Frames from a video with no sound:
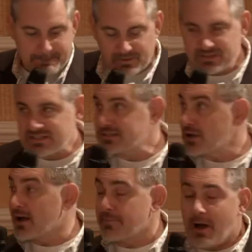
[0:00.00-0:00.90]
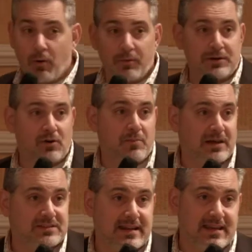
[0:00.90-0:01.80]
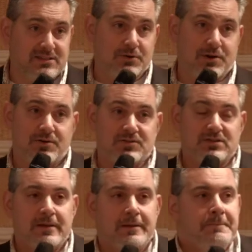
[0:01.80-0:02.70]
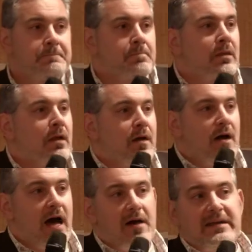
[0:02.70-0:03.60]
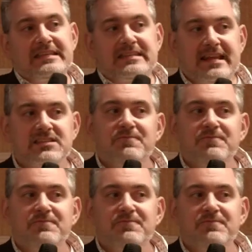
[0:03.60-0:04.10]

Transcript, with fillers: let's talk about what we know about today's learners. Uh, in today's